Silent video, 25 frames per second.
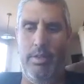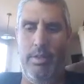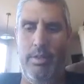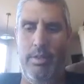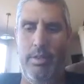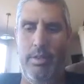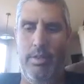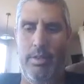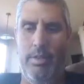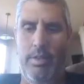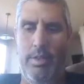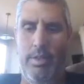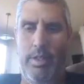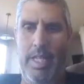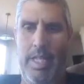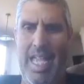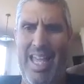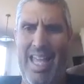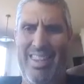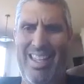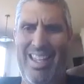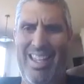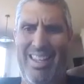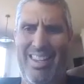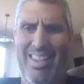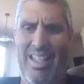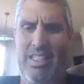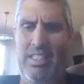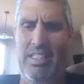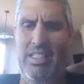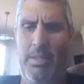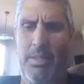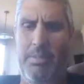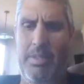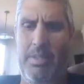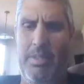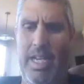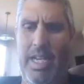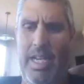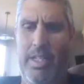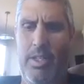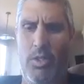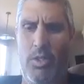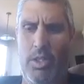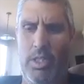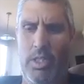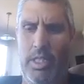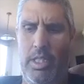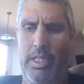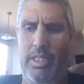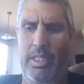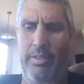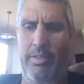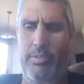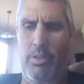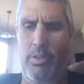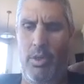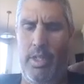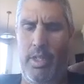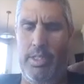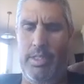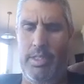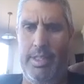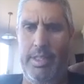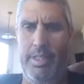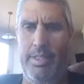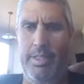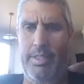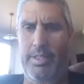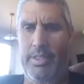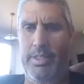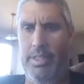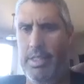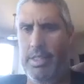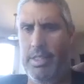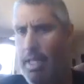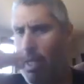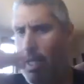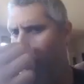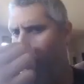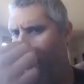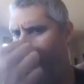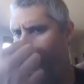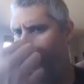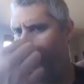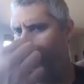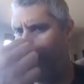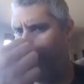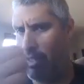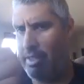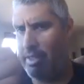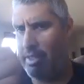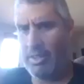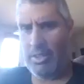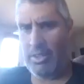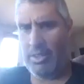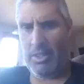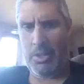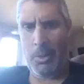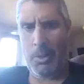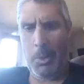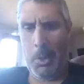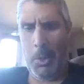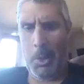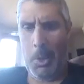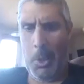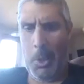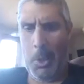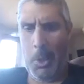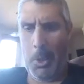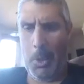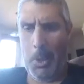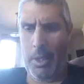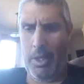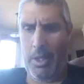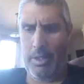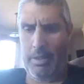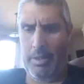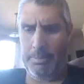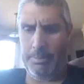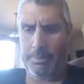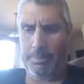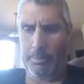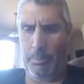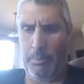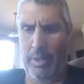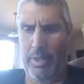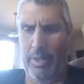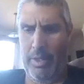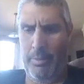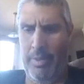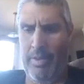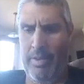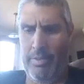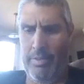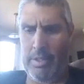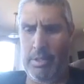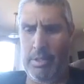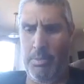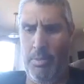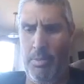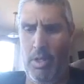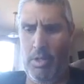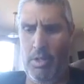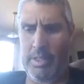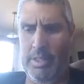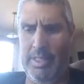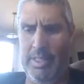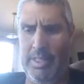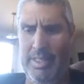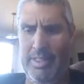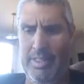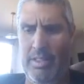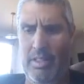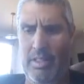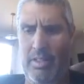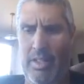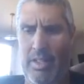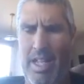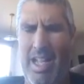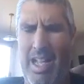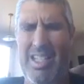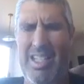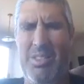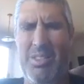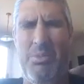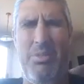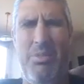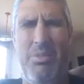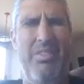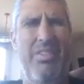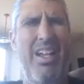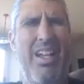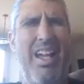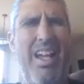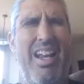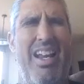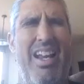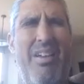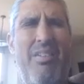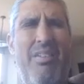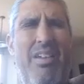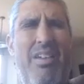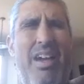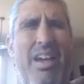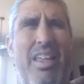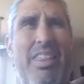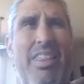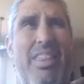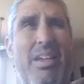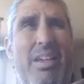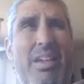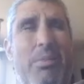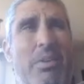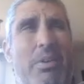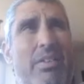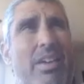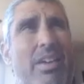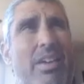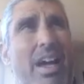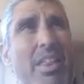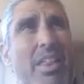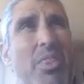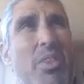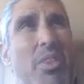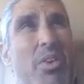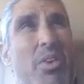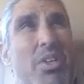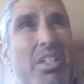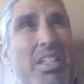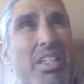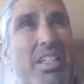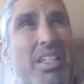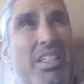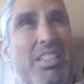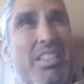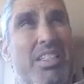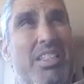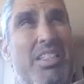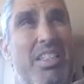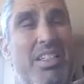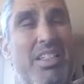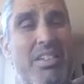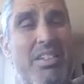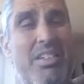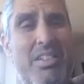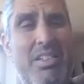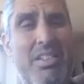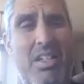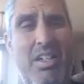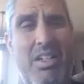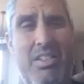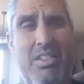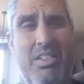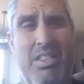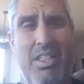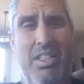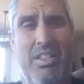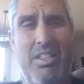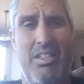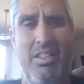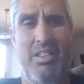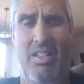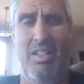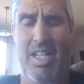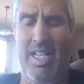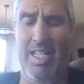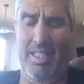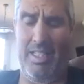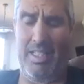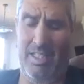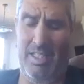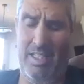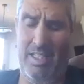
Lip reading: yeah, that's something I usually leave to our seniors, and our seniors, we have a small senior class. I think we've got 13 seniors in our senior class.